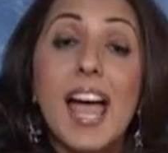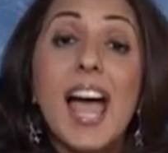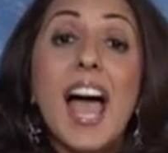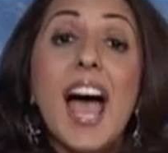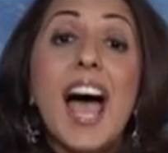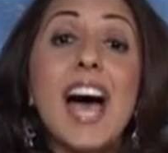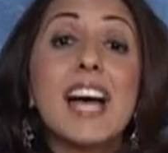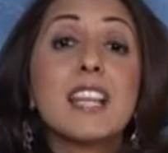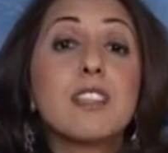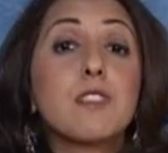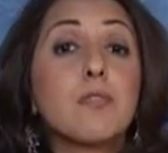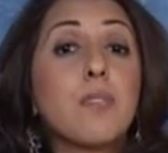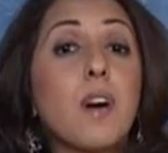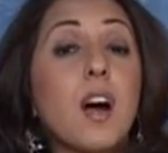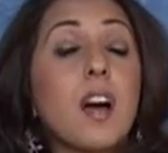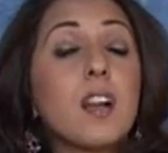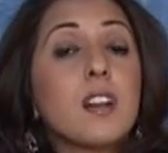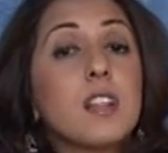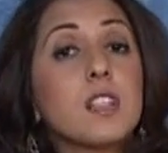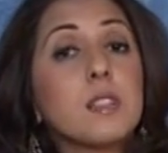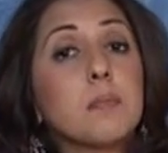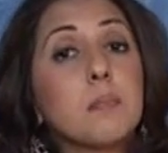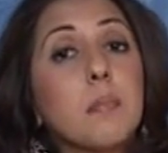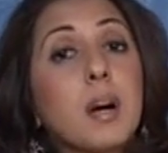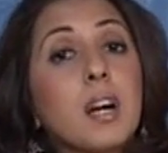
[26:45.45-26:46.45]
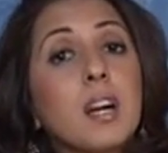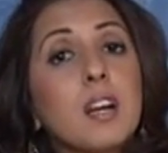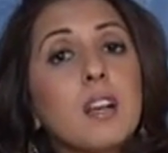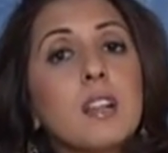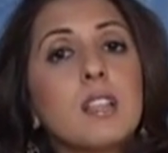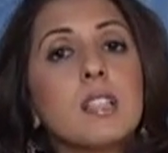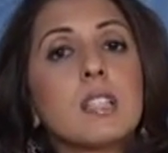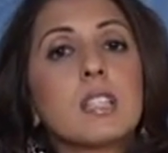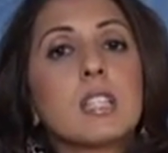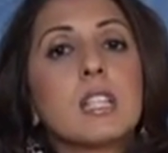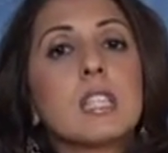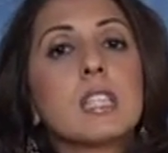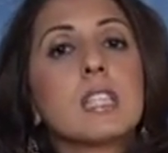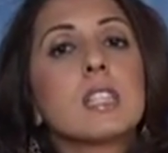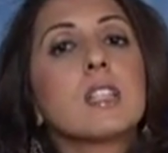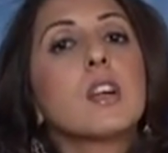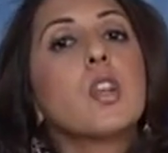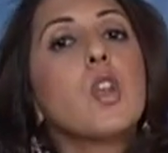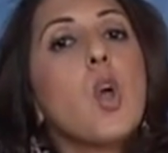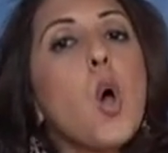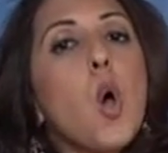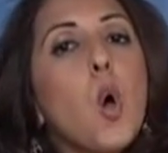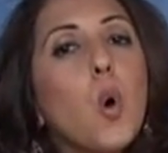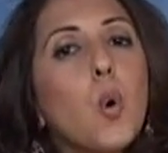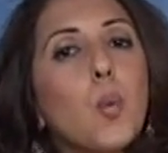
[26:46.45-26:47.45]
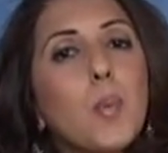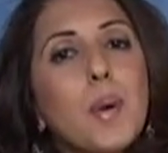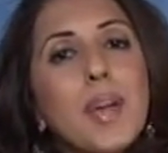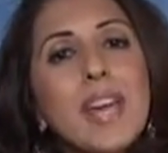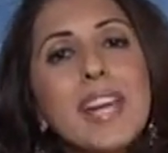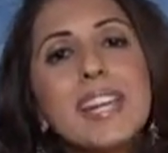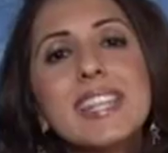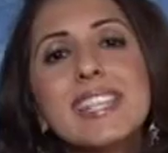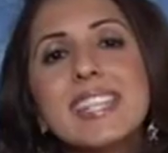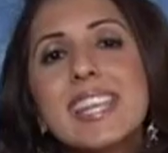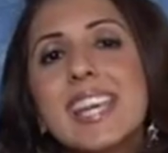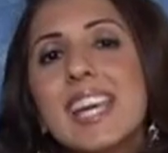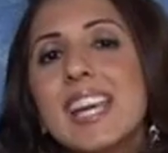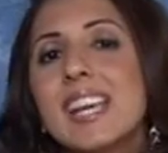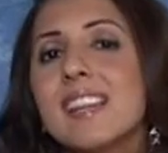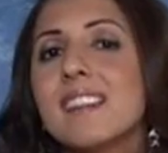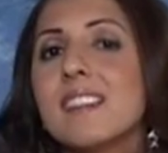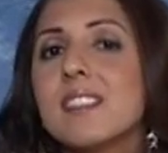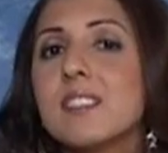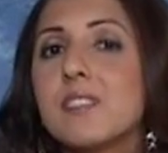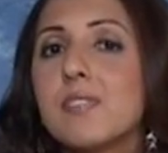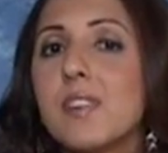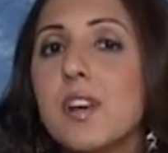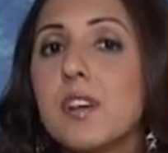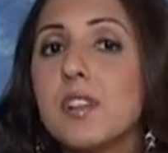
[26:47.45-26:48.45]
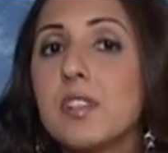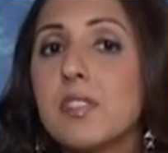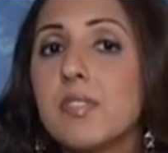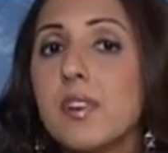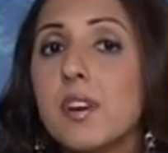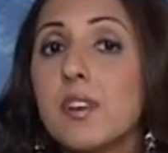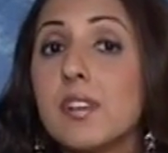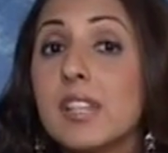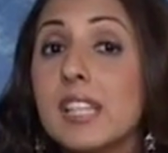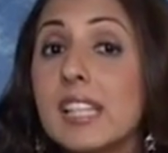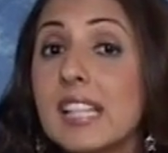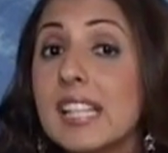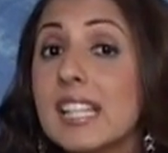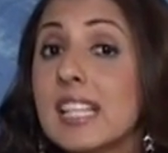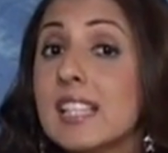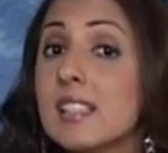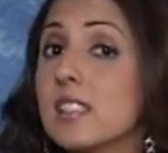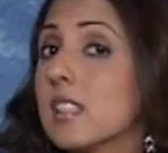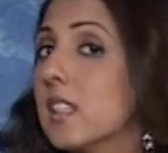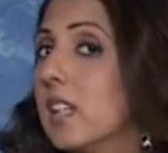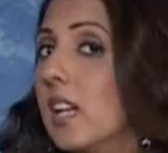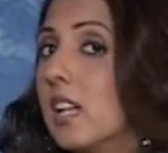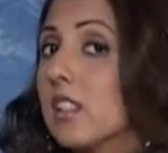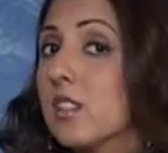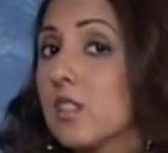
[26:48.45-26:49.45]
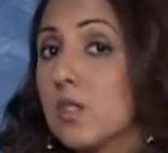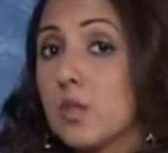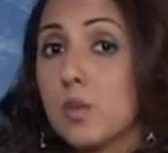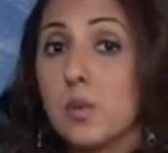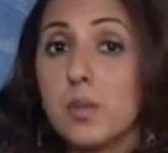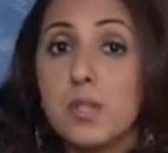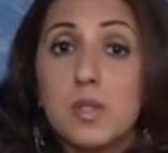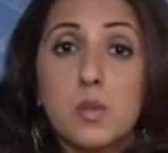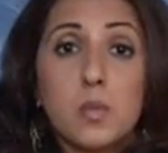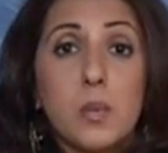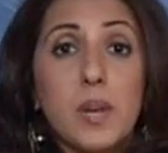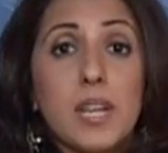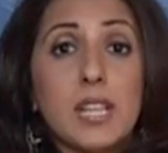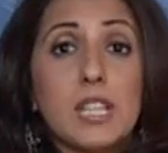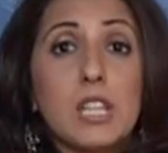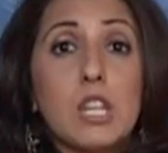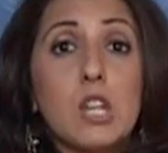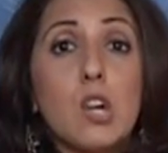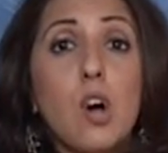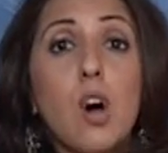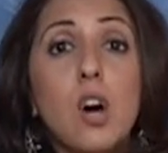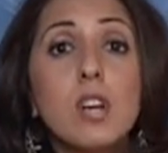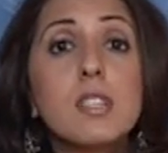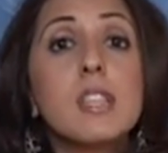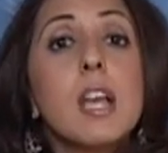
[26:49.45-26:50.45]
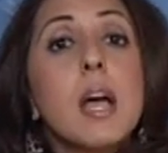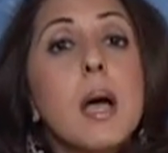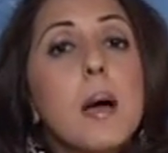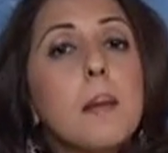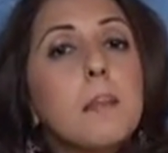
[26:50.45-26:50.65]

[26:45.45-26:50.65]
As far as Mangal is concerned, weight gain is very easy, and so is weight loss.